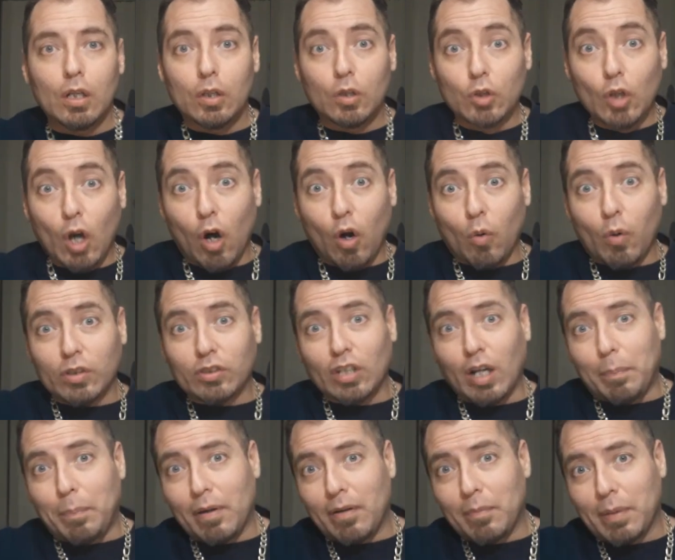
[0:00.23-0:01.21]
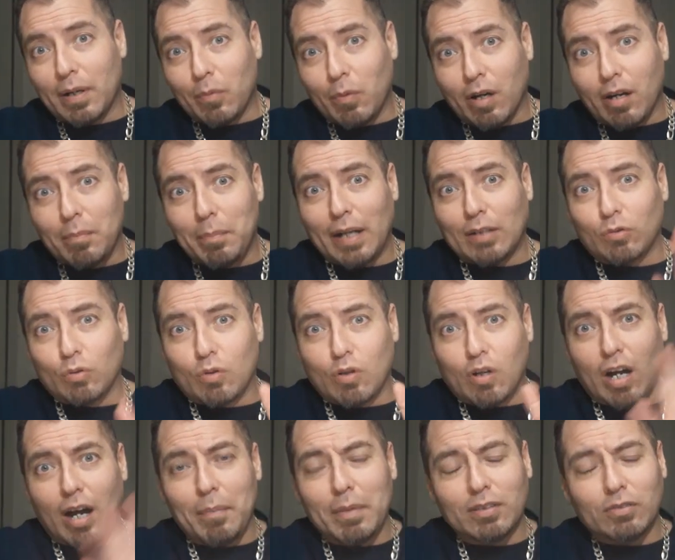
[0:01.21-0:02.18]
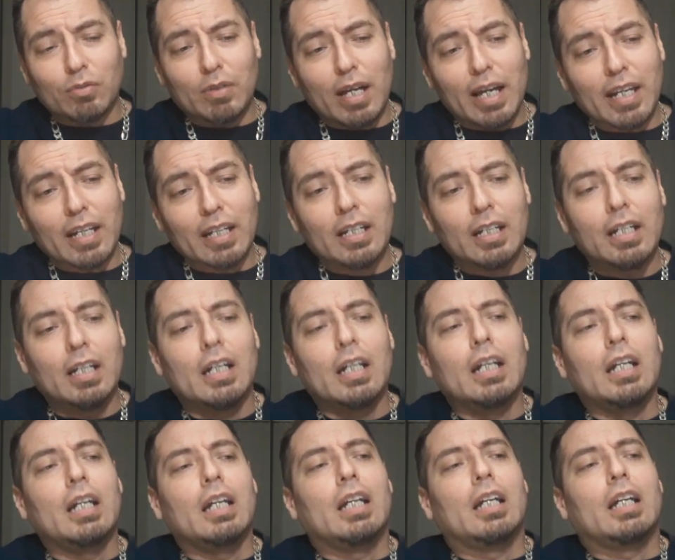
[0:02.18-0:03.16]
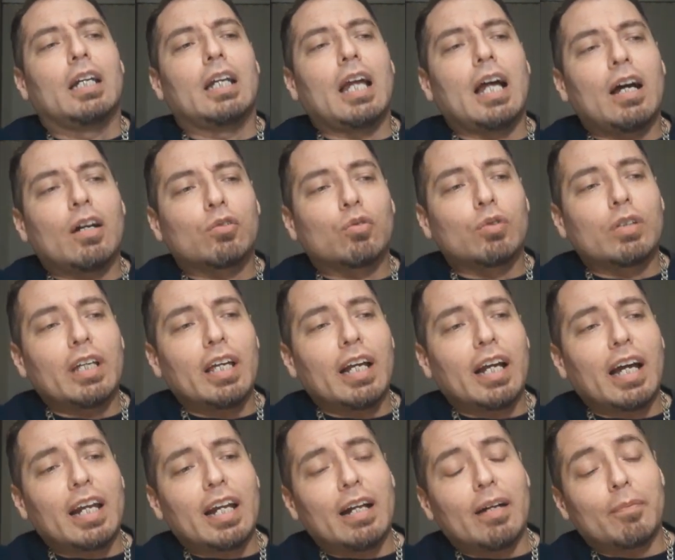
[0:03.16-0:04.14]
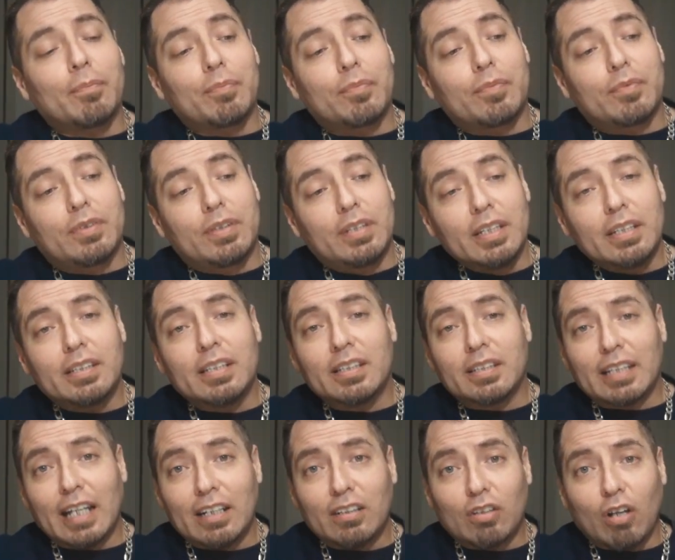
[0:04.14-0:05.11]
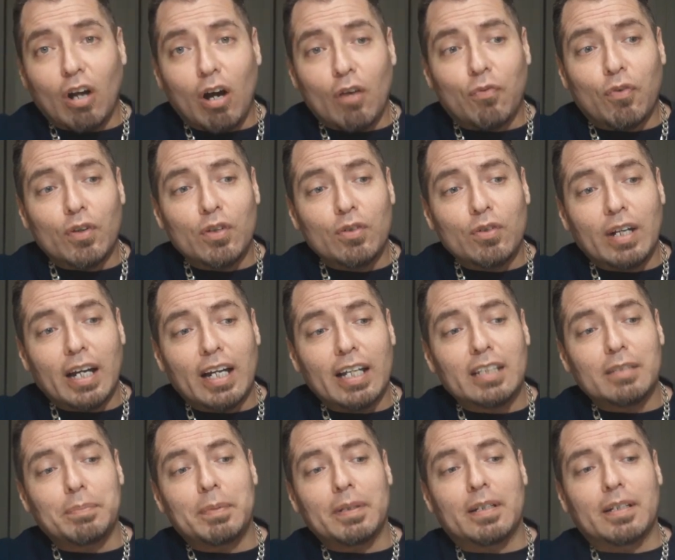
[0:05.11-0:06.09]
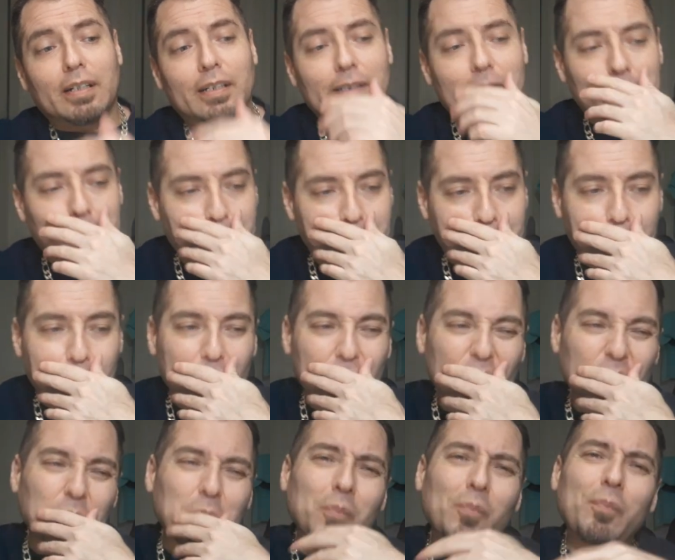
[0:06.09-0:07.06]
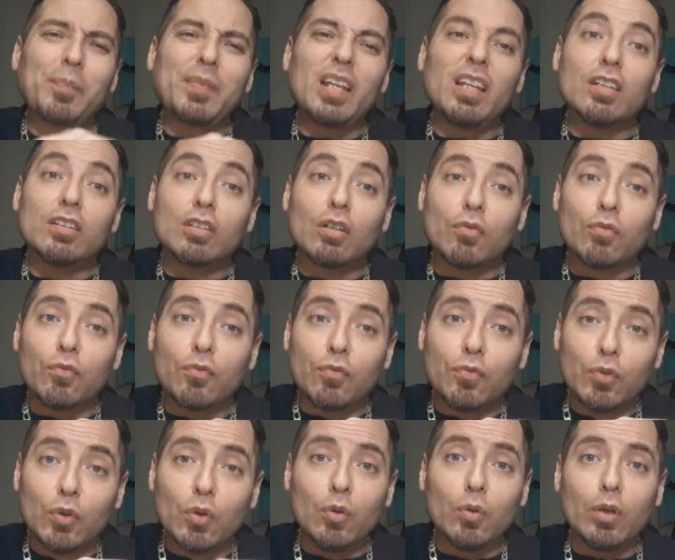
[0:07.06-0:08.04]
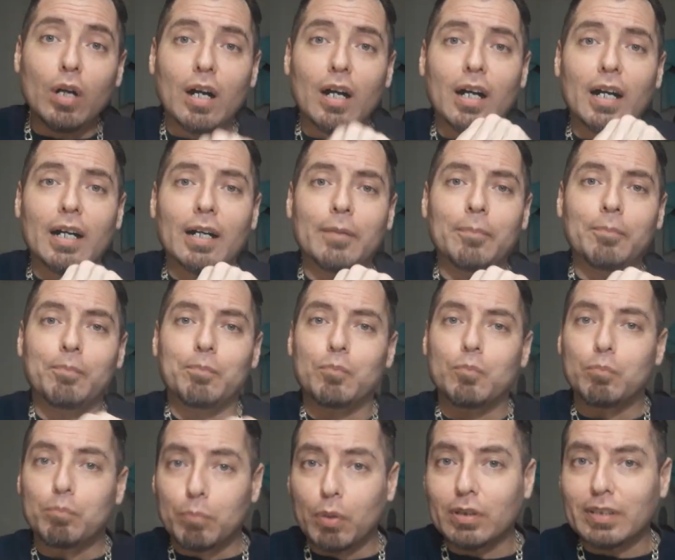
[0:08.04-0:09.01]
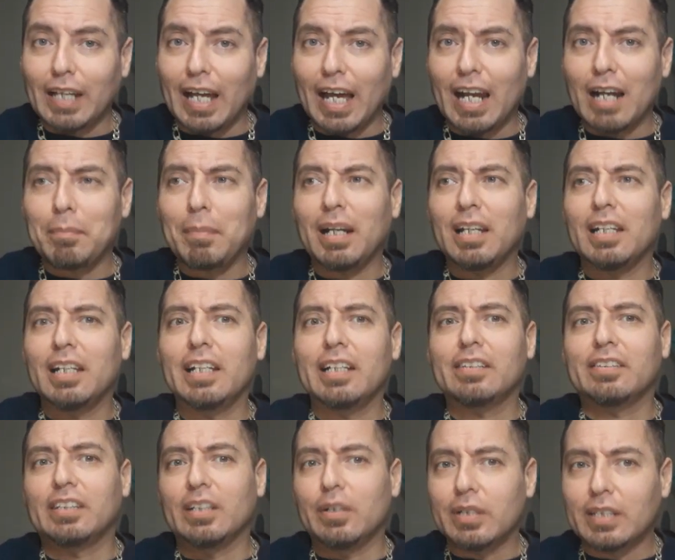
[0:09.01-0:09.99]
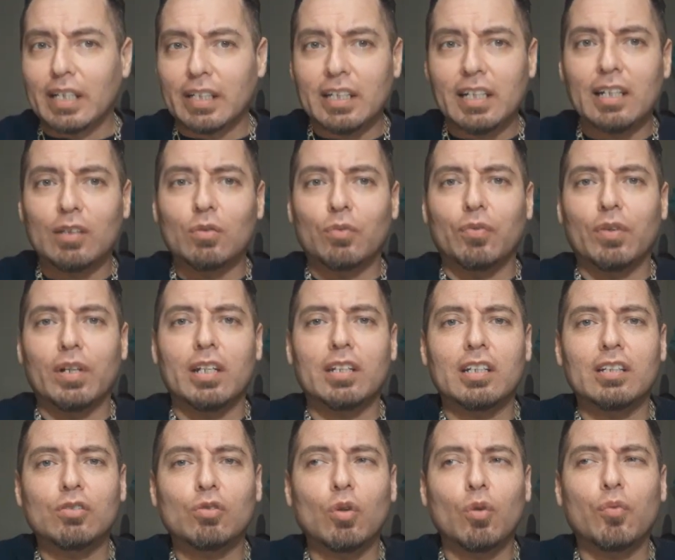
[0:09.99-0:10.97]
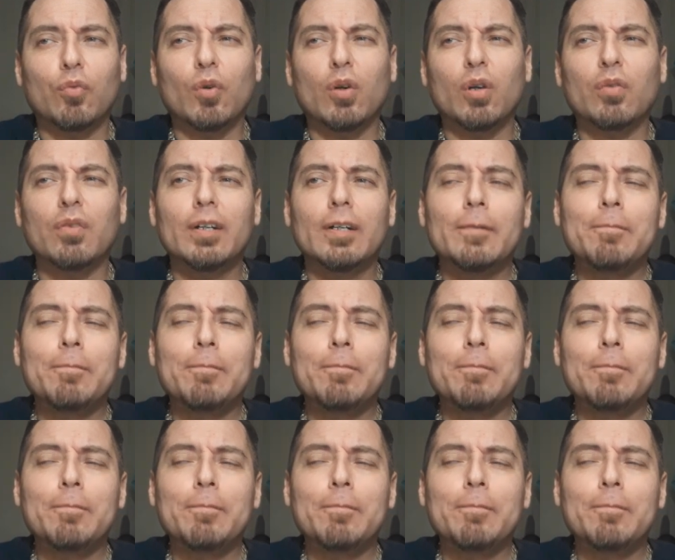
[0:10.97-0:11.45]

Yo, what's up, everybody? Welcome back to Comic Swag. Now, today I got a decent sized haul for you guys because it's a few books I had on my list, series I needed to finish, and so forth.